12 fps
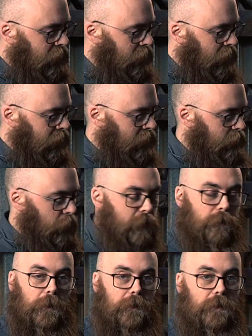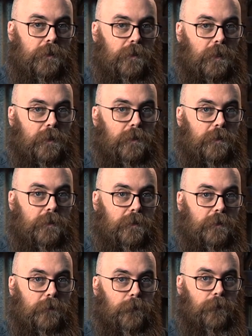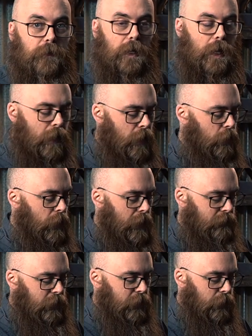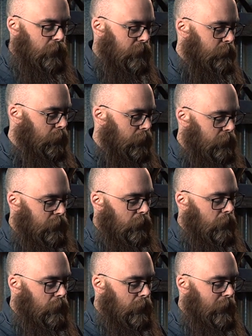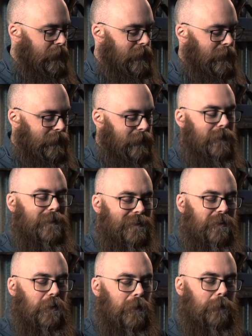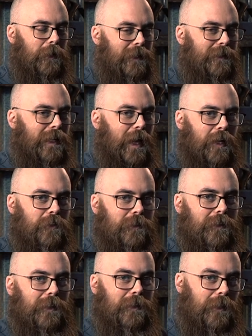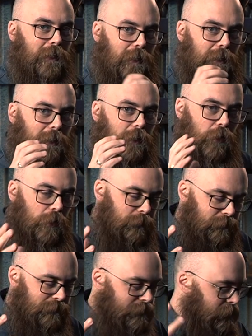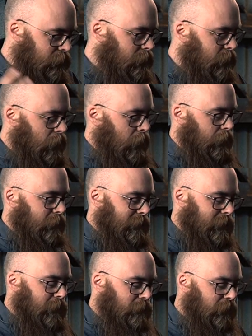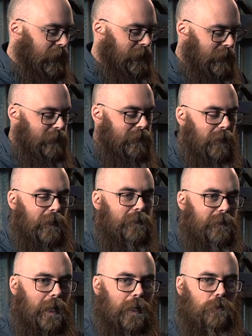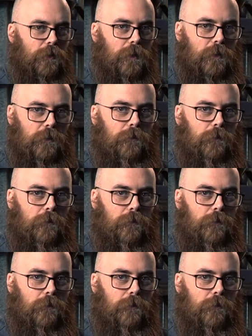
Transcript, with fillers: like the most about this is how heavy duty the bars are and that this knob is actually a convenient size to actually